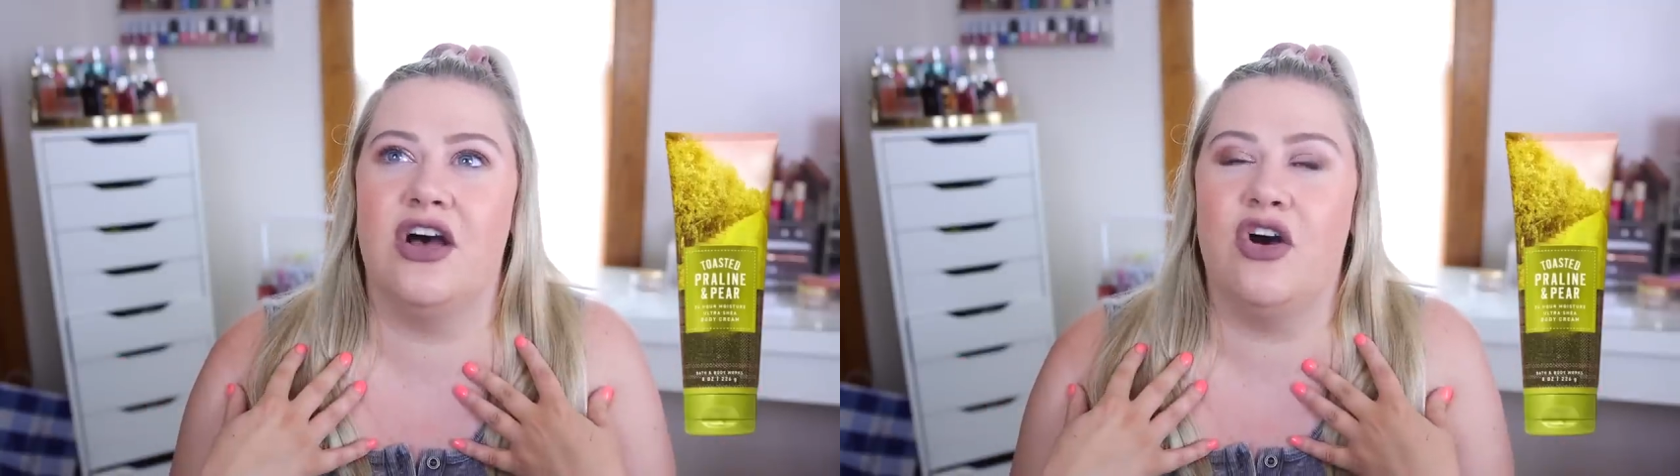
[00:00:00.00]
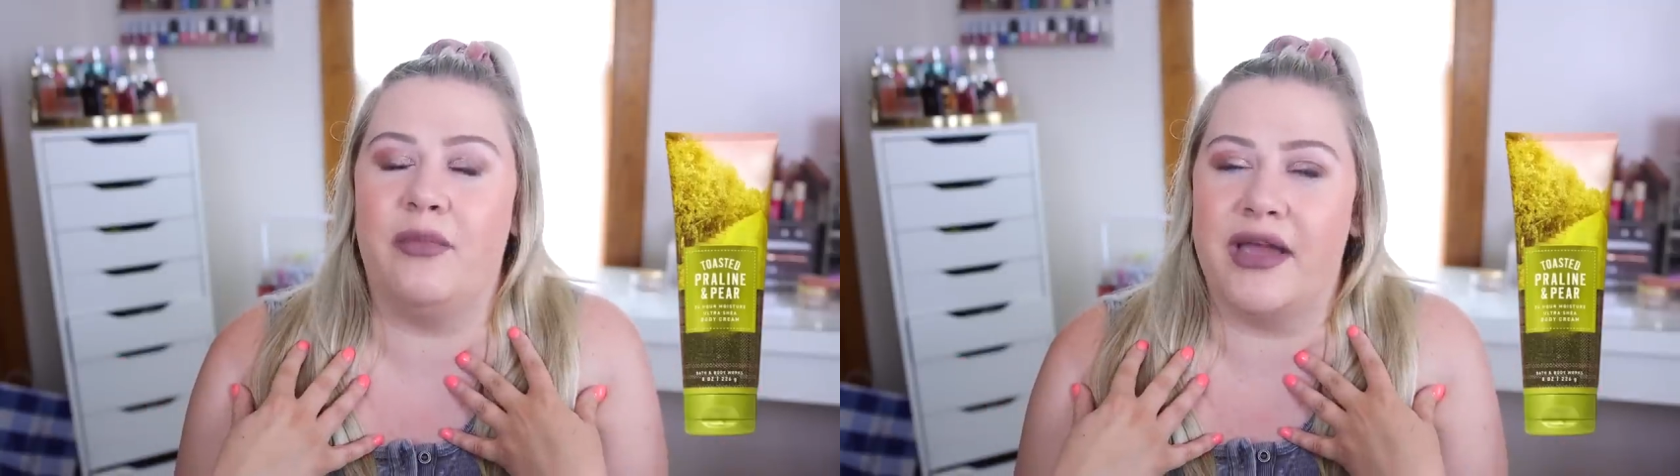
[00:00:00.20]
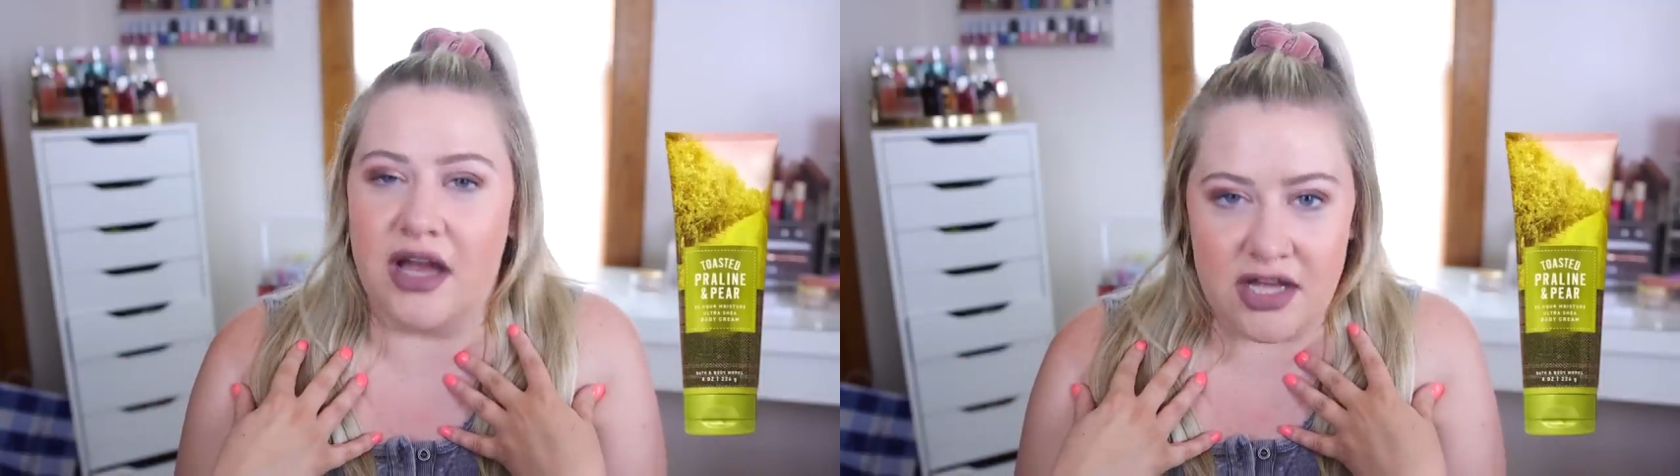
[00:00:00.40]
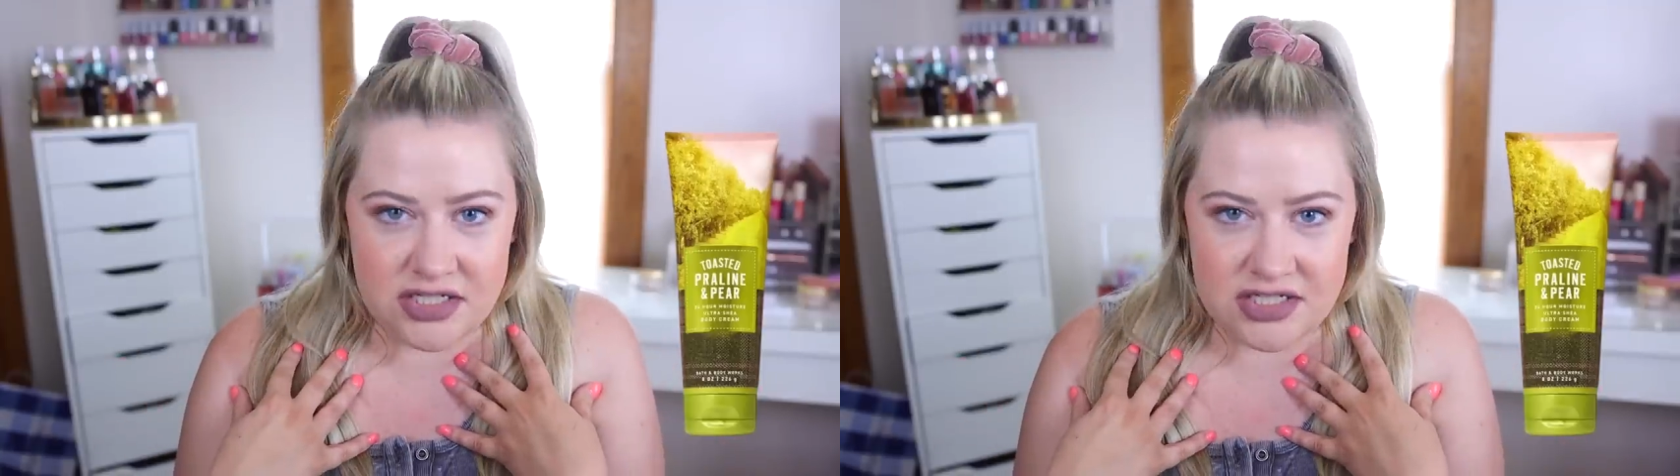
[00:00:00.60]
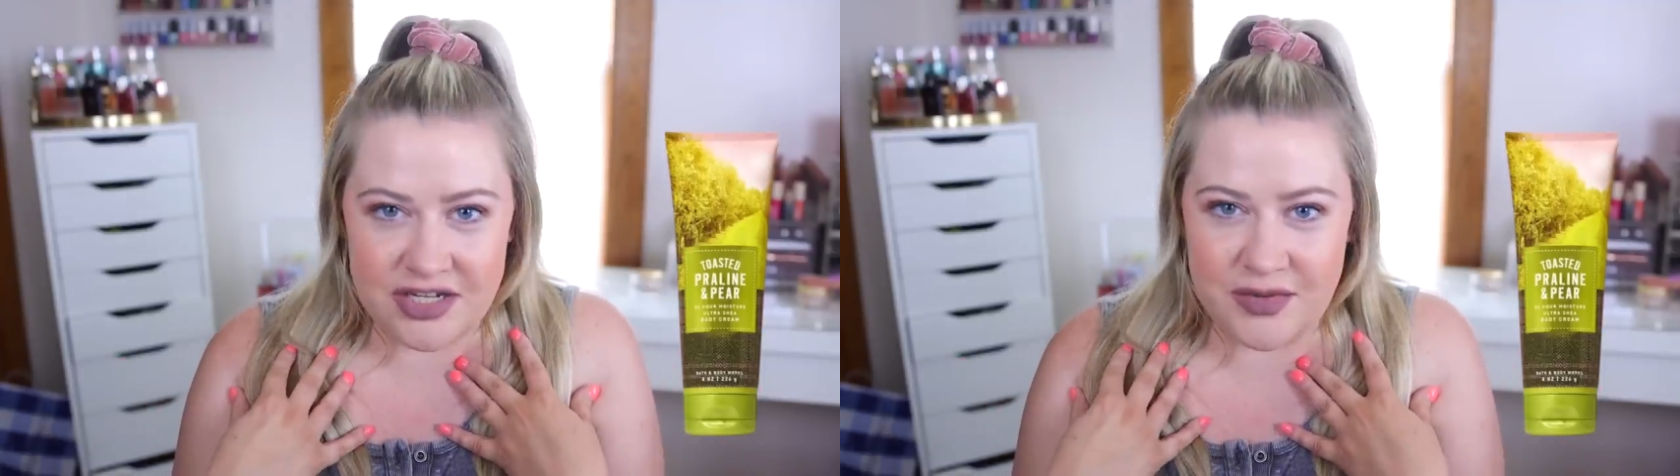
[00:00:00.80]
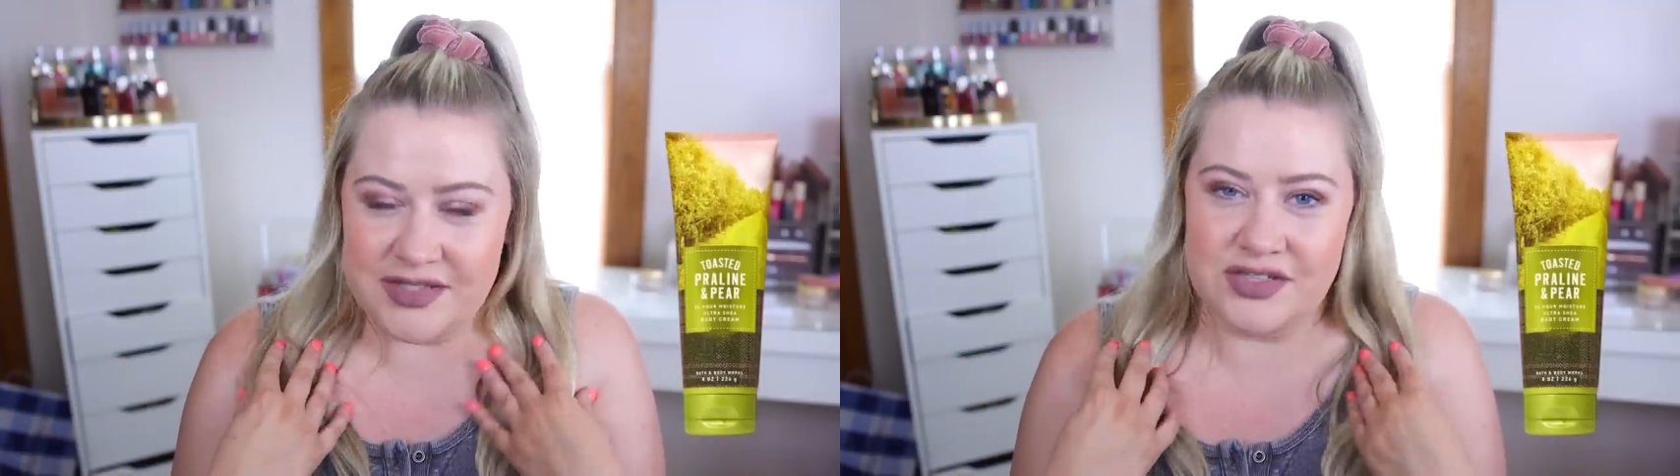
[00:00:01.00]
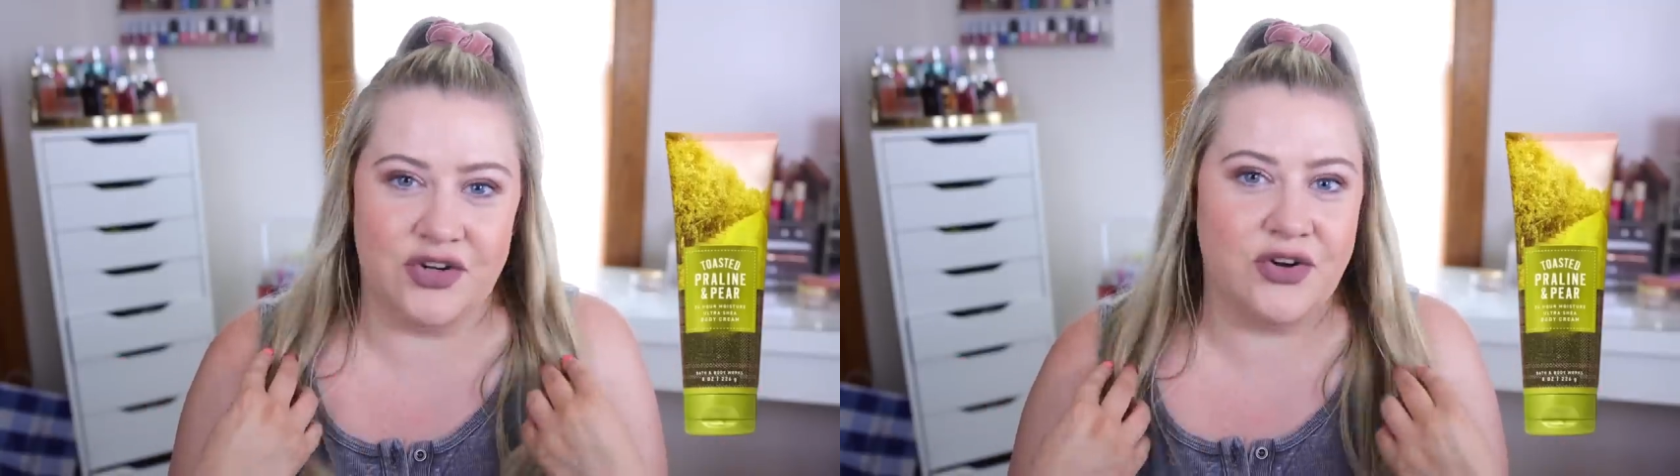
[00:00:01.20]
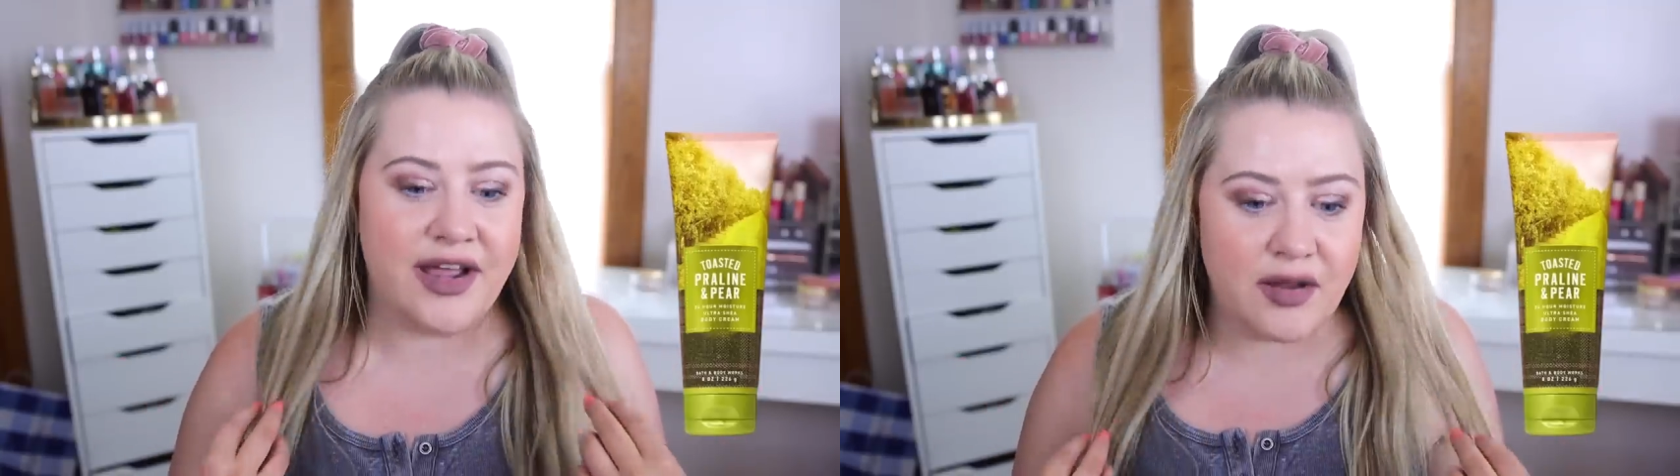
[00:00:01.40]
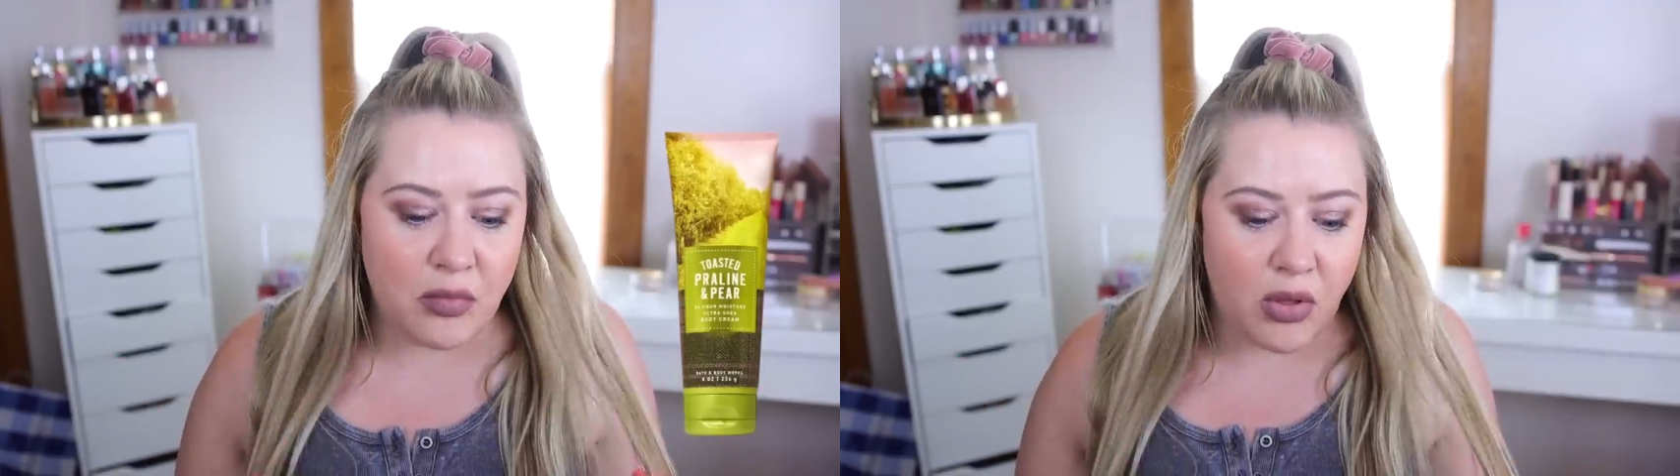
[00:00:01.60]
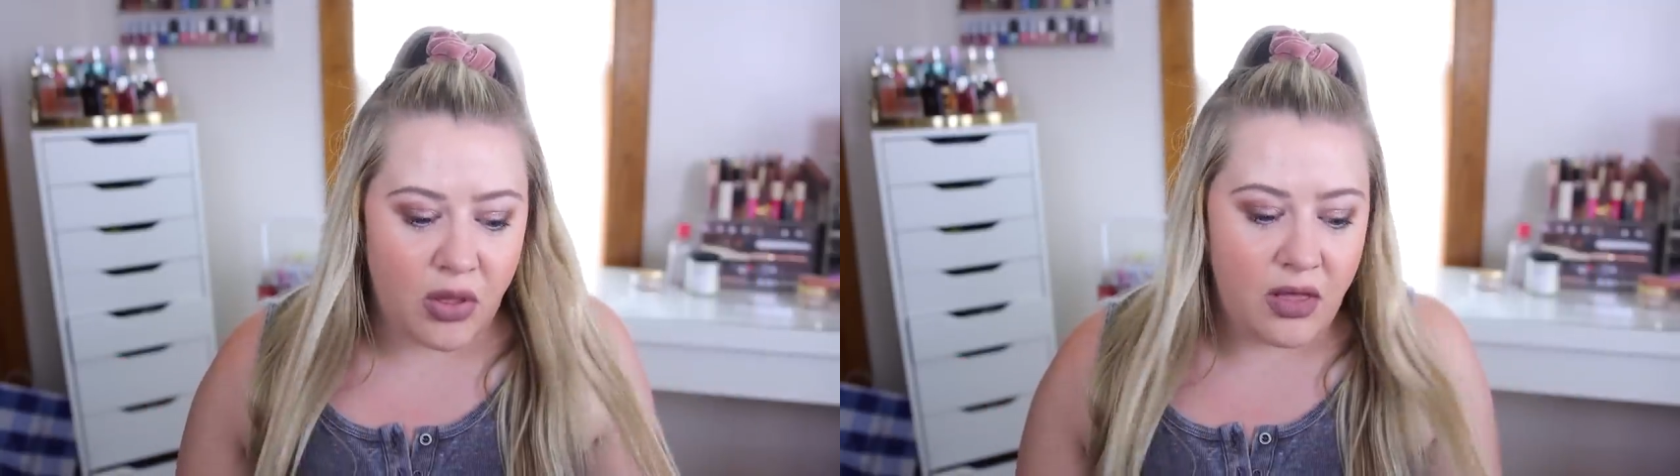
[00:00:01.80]
Oh my gosh, it was
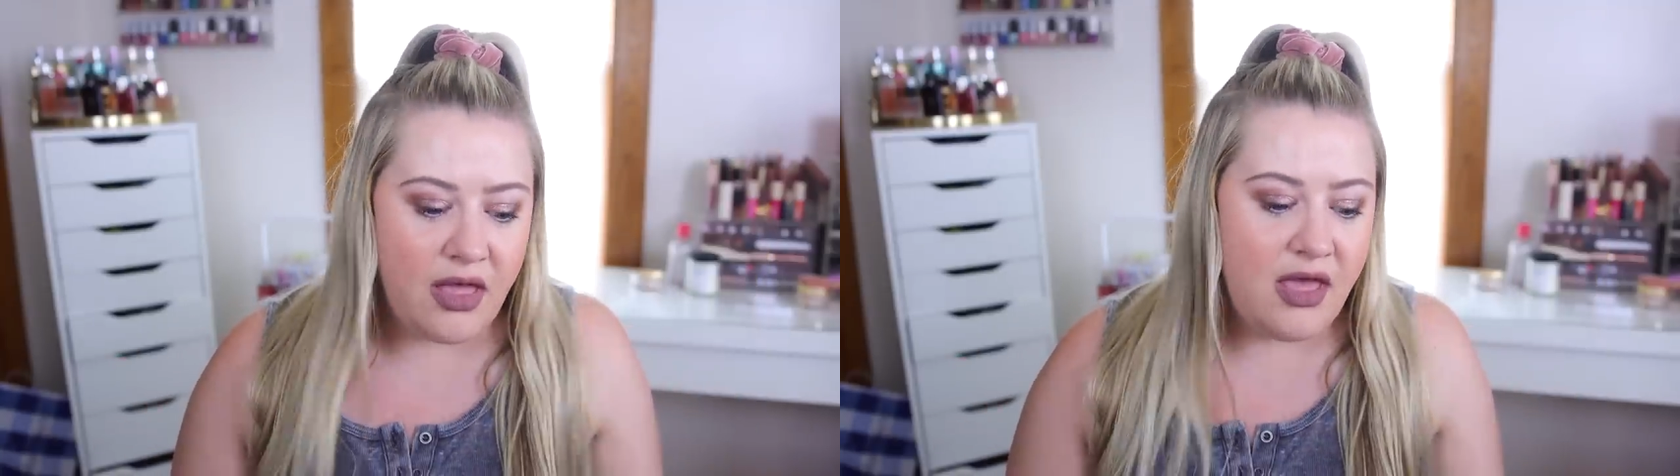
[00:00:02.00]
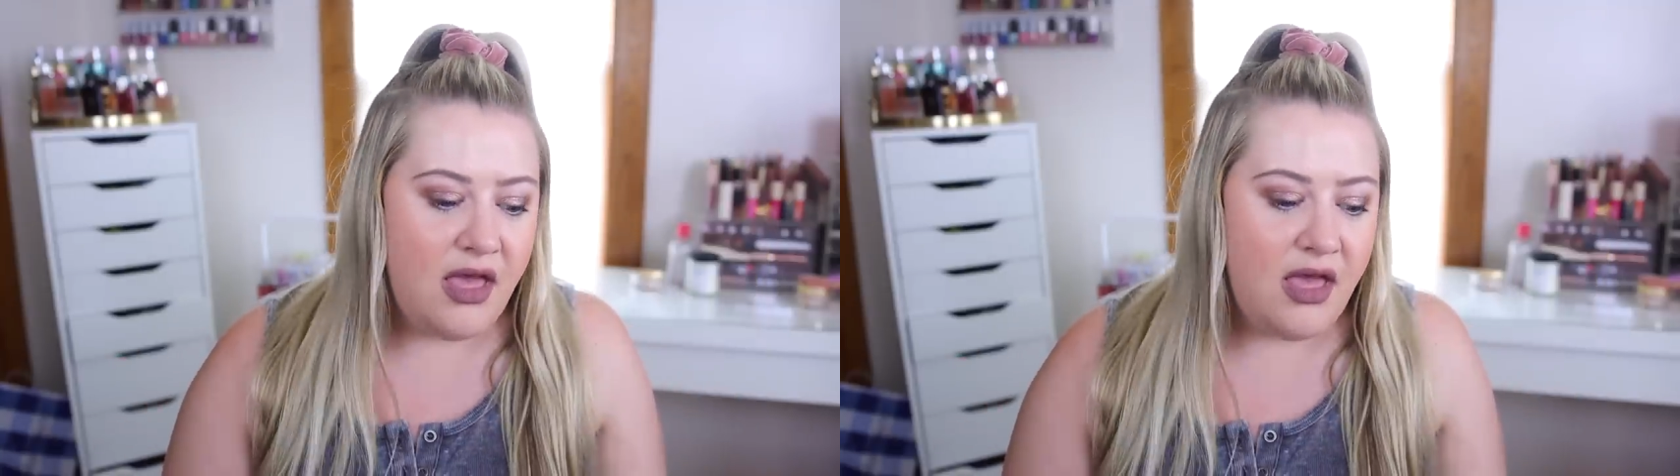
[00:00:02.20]
incredible.